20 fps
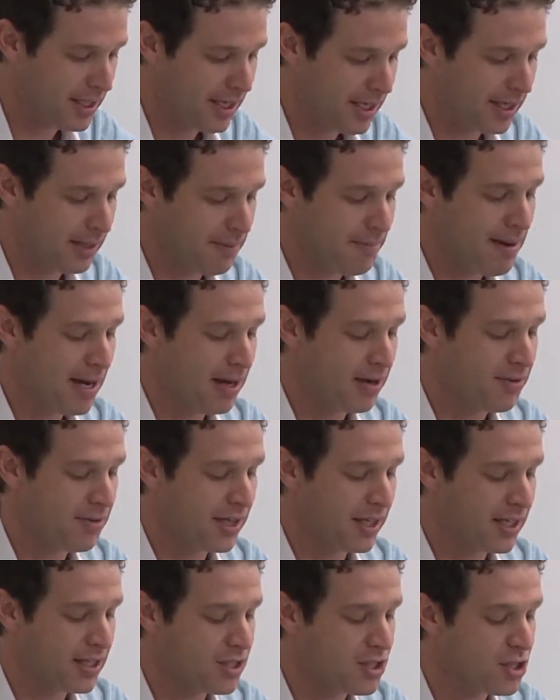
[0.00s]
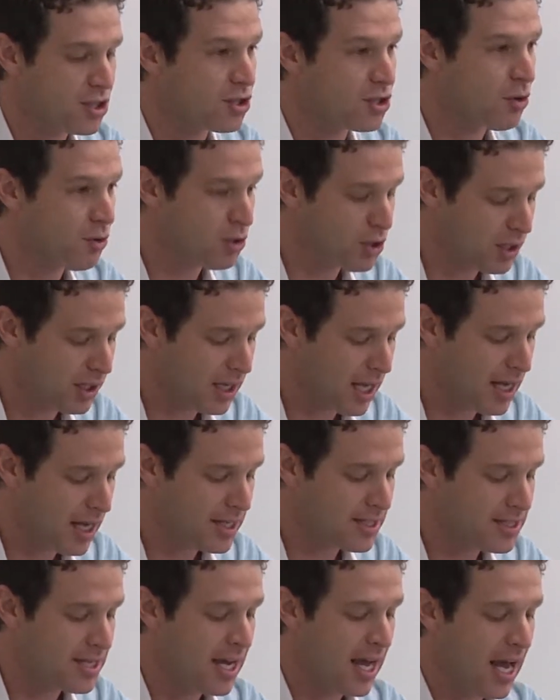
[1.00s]
in a manner that can
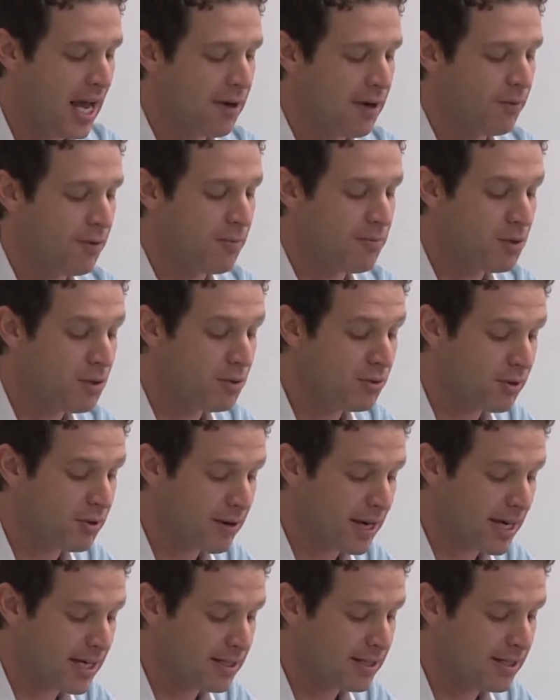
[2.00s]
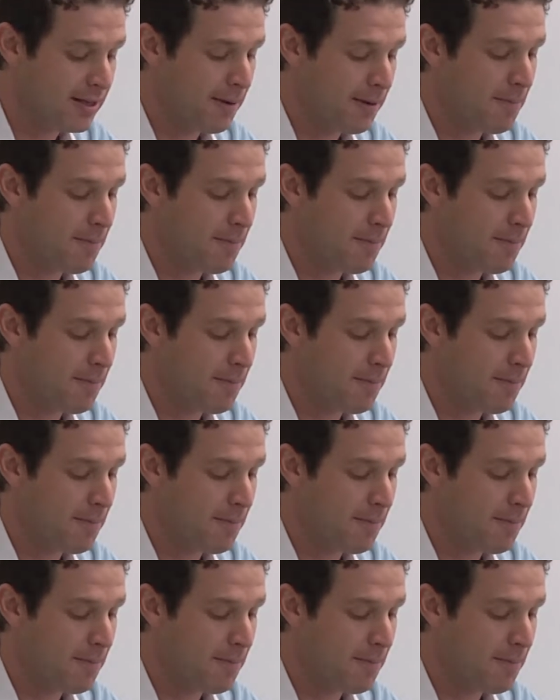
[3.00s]
socialize and remunerate